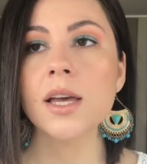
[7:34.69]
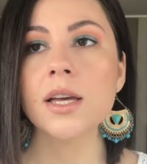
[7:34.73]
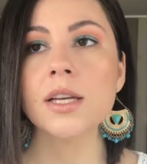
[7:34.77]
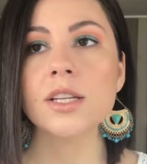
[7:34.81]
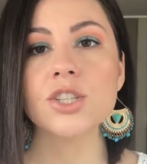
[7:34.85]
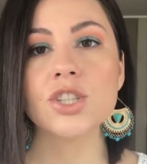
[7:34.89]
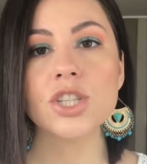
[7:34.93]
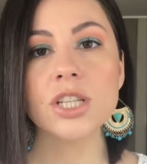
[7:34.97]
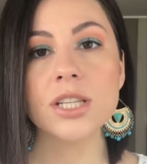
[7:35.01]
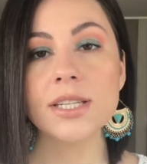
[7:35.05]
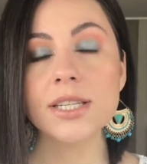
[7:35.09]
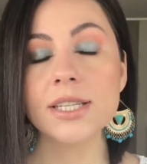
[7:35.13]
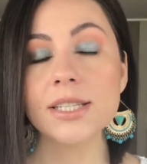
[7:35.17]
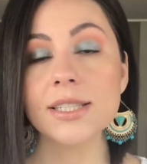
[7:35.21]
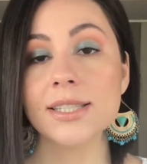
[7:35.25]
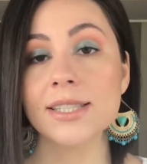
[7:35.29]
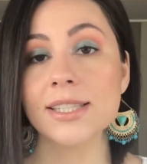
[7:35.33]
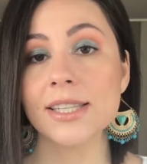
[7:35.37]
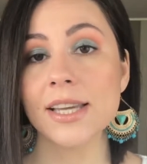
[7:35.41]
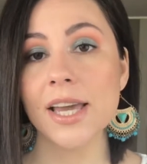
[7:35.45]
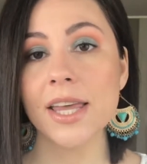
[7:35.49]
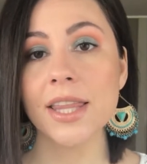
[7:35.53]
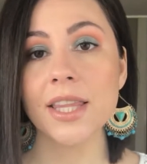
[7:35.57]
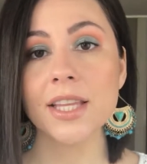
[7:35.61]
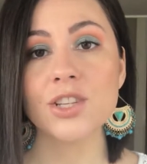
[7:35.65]
She did
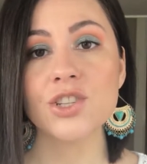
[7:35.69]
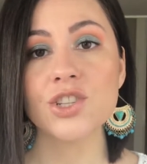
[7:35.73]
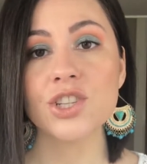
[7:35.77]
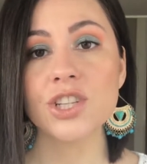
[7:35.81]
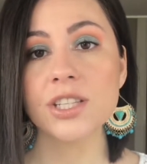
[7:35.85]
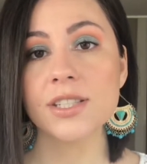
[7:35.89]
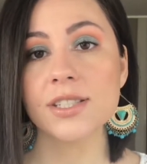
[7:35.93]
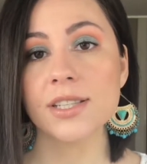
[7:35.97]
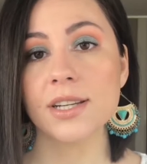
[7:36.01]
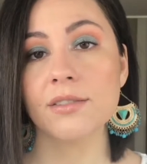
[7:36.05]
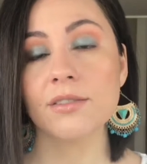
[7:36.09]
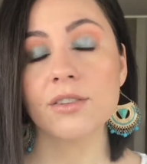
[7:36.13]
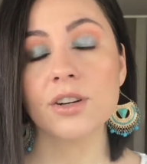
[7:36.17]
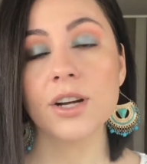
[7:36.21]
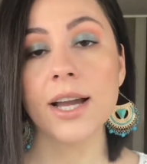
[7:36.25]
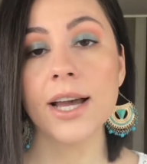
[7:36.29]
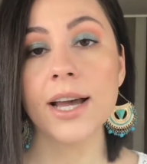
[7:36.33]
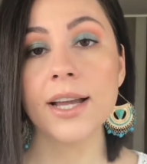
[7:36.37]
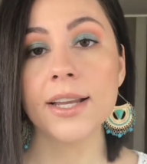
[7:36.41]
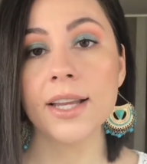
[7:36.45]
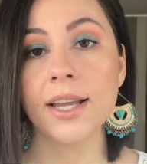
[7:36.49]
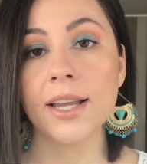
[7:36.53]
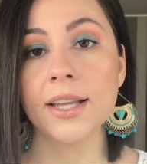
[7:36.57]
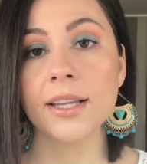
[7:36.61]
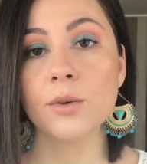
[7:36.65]
say that she's never
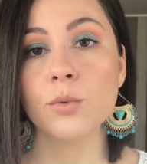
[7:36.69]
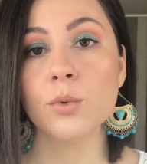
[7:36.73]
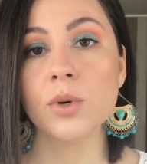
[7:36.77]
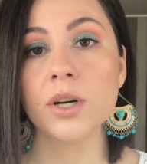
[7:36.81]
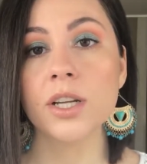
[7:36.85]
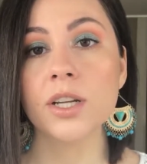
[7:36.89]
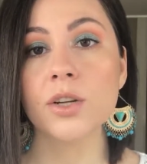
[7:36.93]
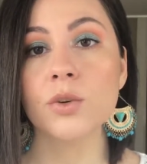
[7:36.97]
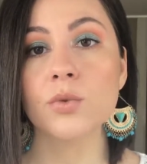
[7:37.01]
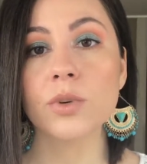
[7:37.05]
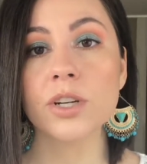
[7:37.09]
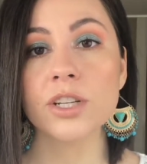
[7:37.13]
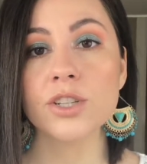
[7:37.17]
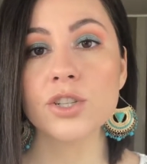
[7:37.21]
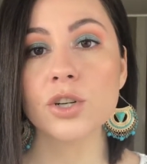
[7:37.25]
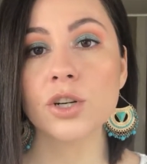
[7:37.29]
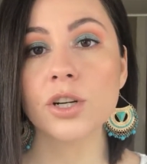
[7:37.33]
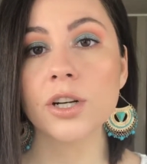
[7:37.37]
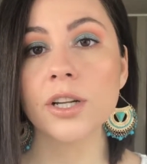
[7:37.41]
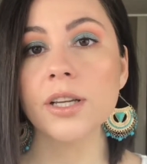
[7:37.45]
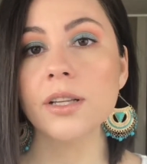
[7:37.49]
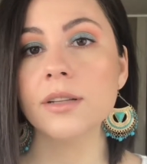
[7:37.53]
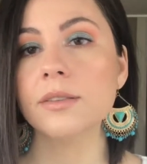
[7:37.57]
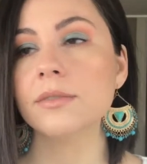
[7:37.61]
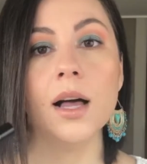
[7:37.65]
had anyone
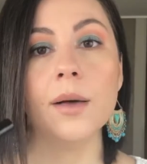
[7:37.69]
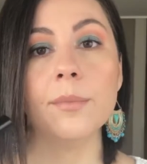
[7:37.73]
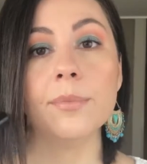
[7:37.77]
return it.